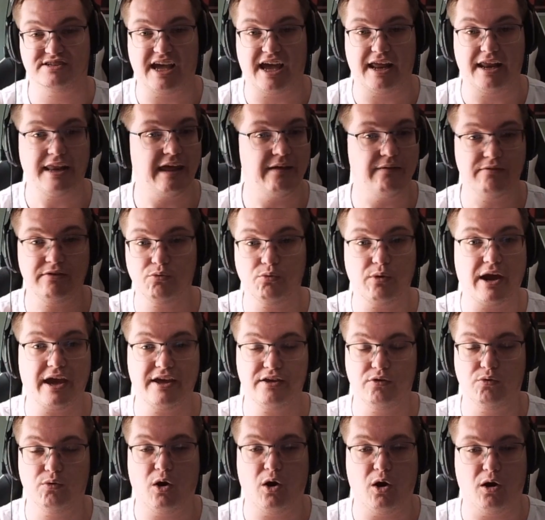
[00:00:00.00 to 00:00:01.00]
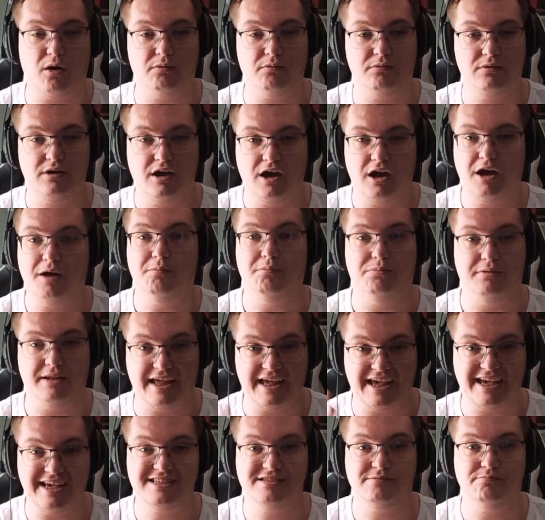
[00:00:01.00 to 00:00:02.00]
And even where you are,
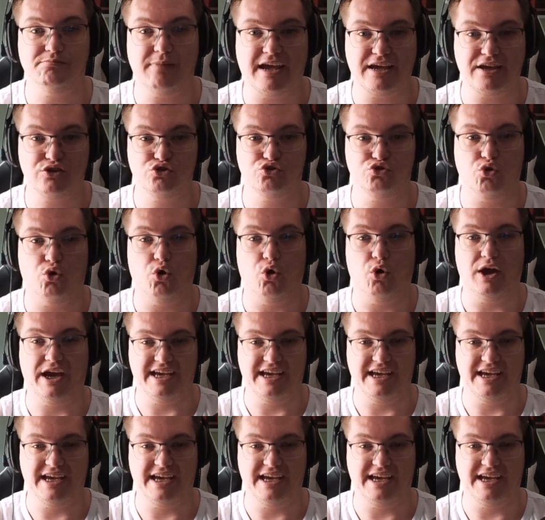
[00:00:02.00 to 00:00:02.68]
please make sure